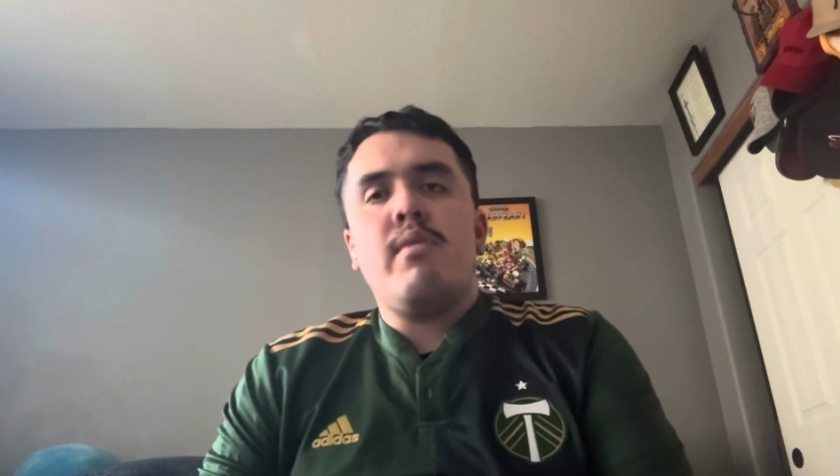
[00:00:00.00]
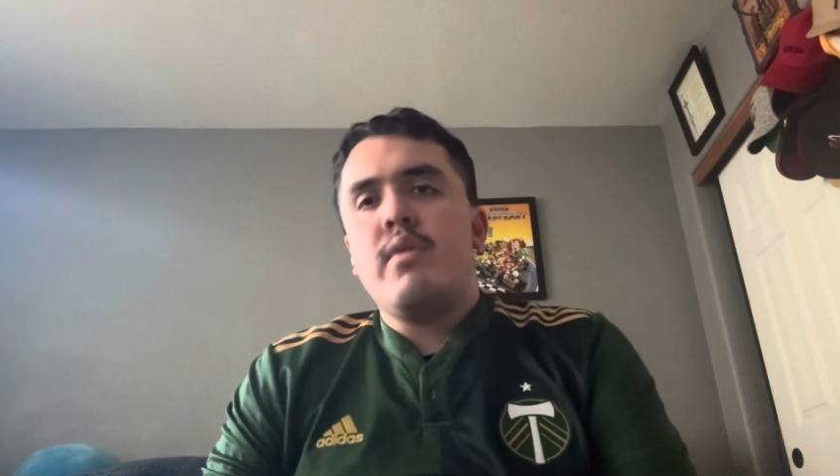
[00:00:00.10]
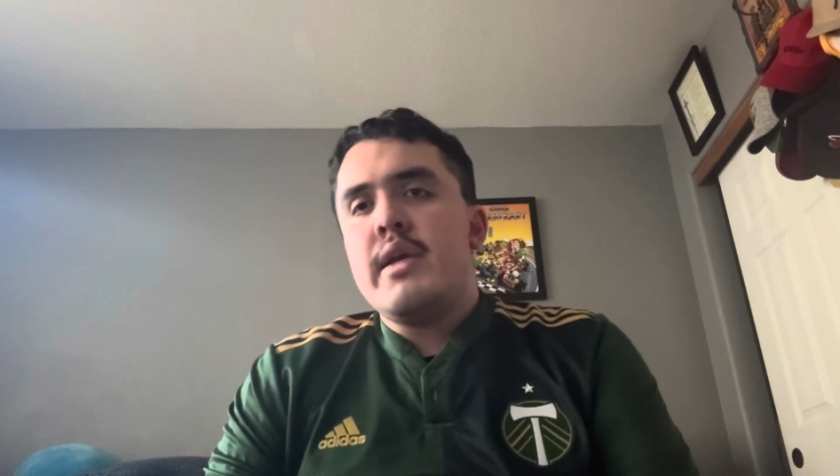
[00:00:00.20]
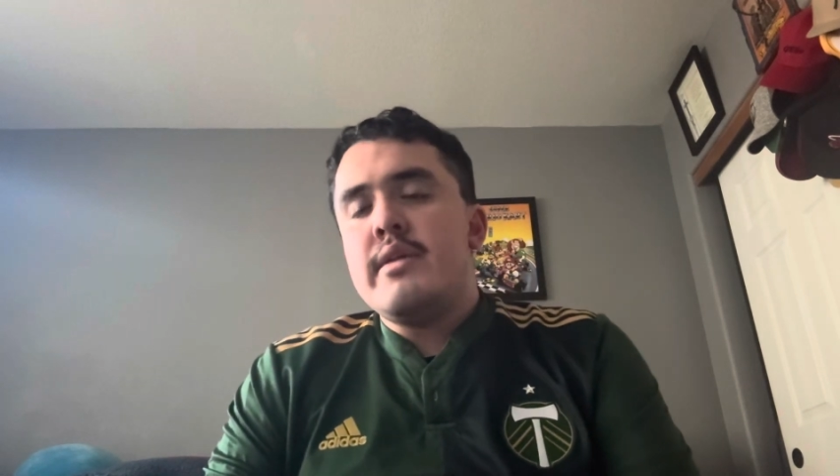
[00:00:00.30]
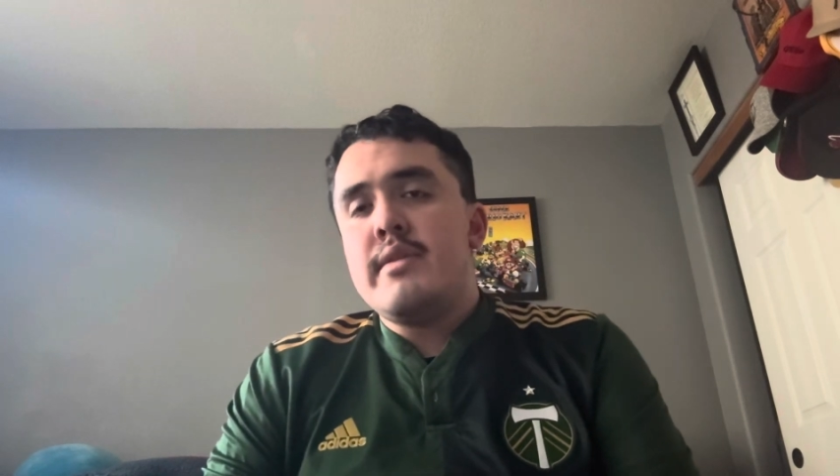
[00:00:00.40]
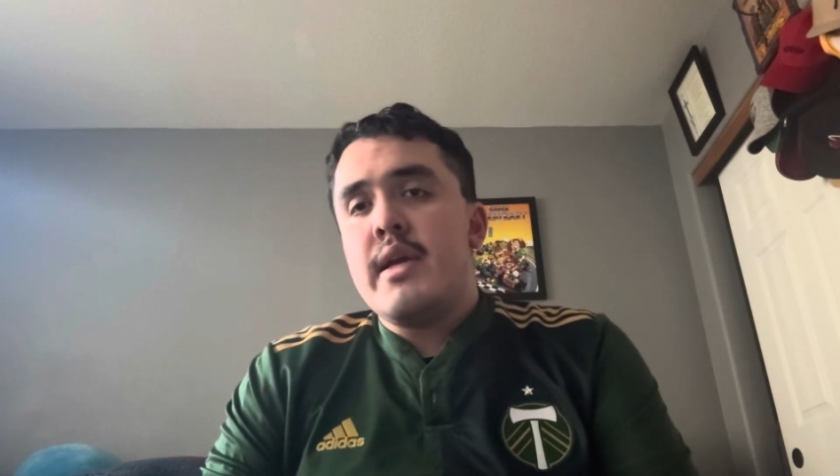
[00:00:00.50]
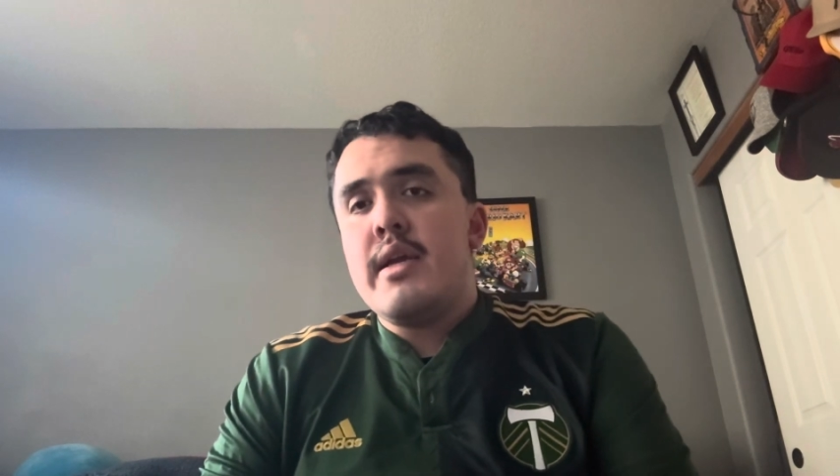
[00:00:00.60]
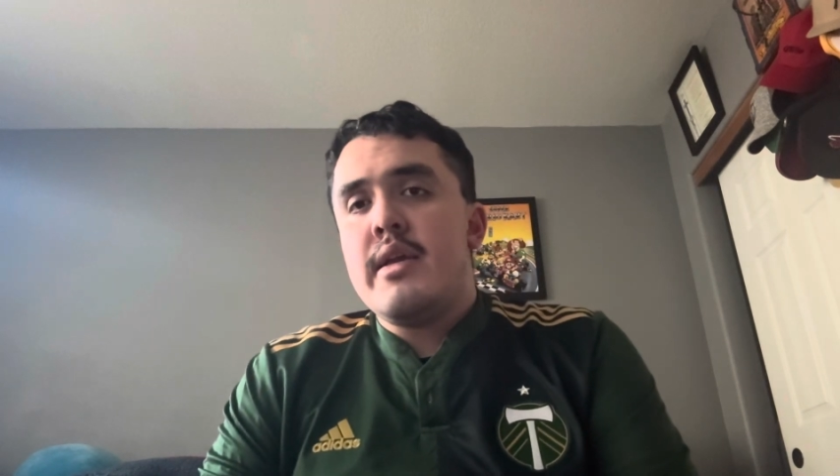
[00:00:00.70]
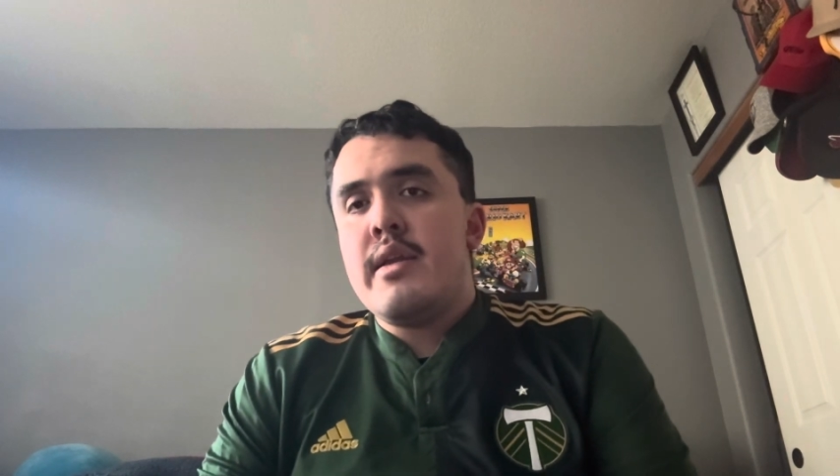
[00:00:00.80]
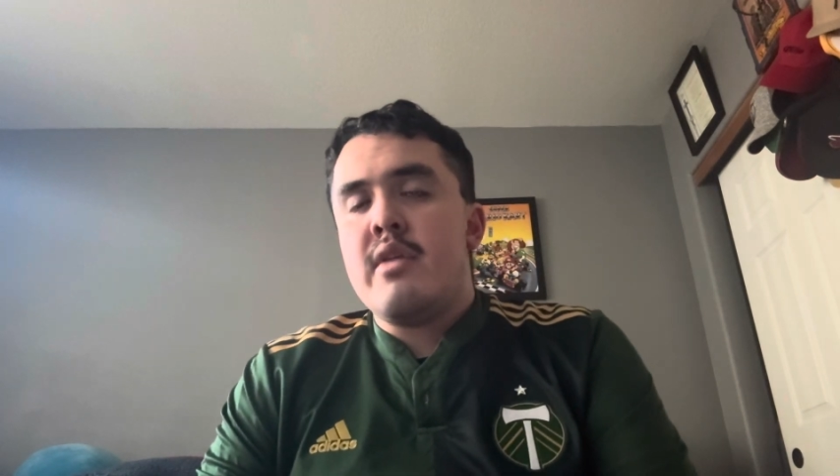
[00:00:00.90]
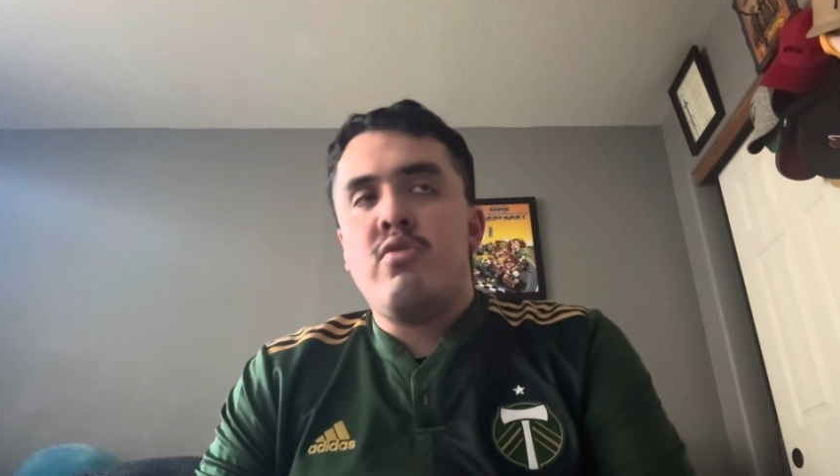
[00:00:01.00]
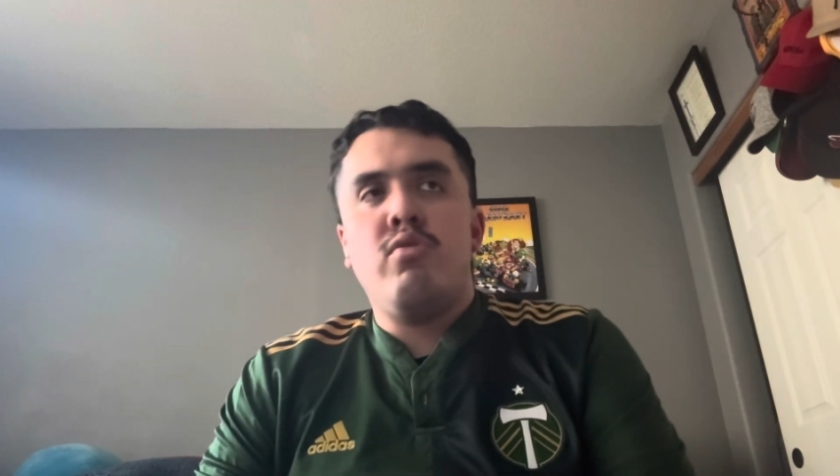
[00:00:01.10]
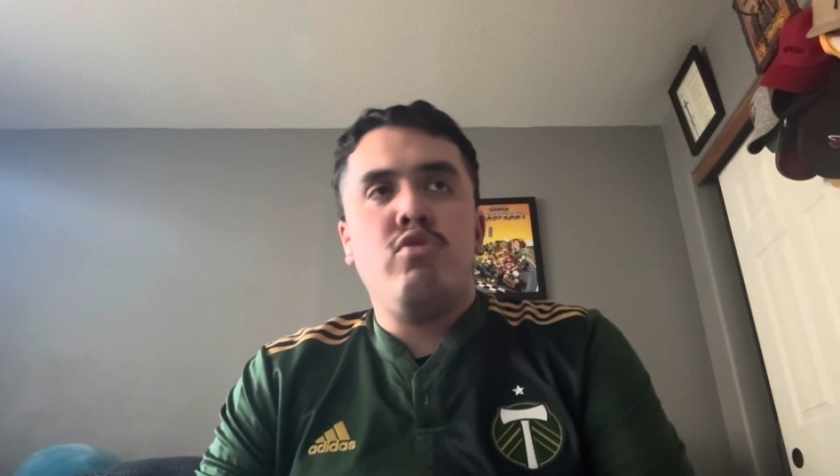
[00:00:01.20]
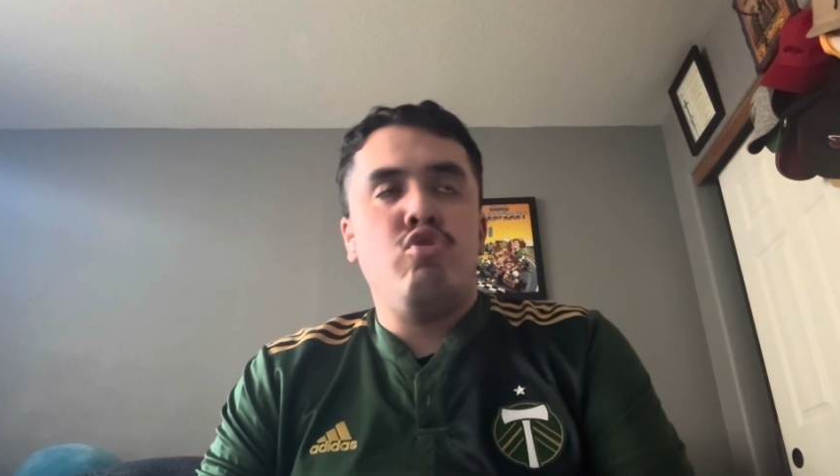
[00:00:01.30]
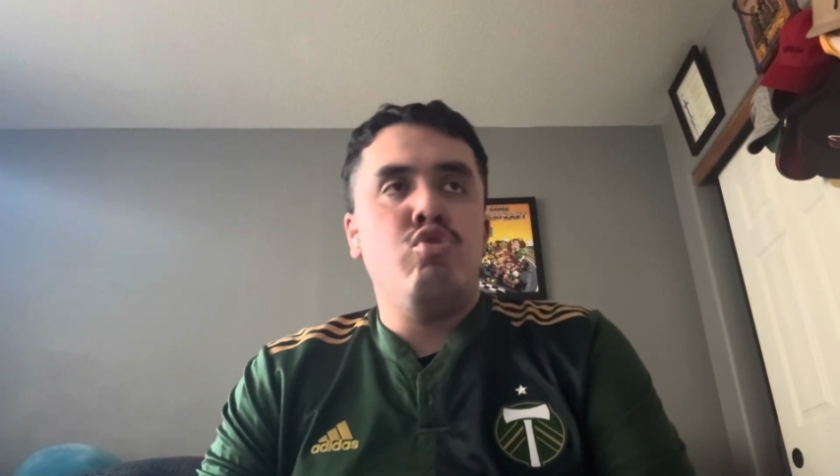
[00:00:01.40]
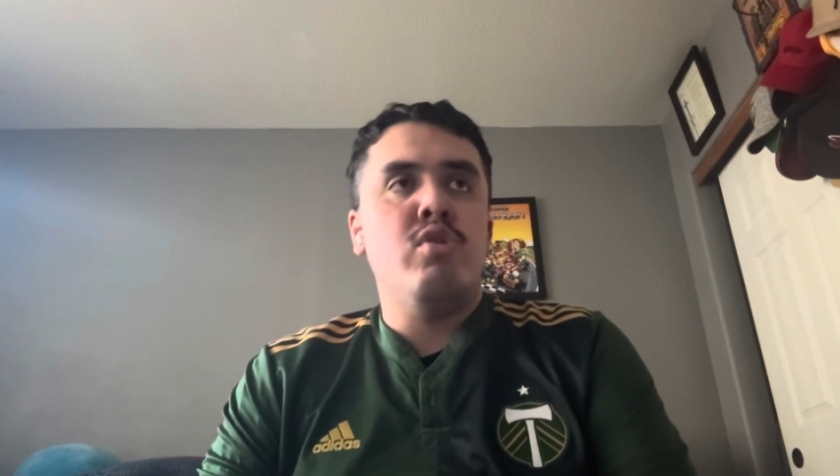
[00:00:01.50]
really say that you